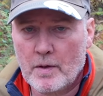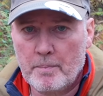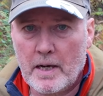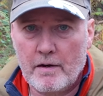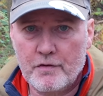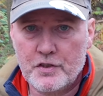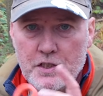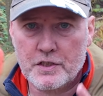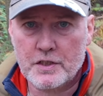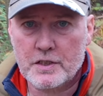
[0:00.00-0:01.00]
a pair of
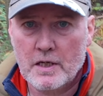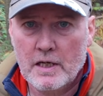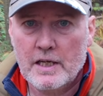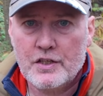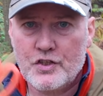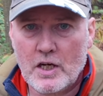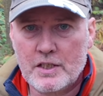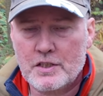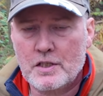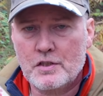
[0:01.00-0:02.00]
scissors
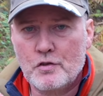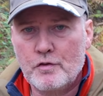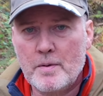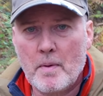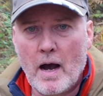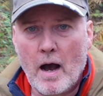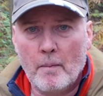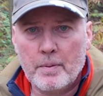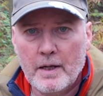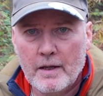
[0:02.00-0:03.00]
just to trim
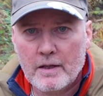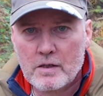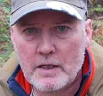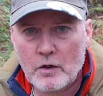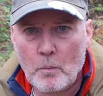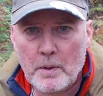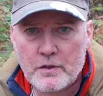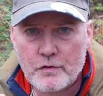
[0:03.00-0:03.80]
up little bits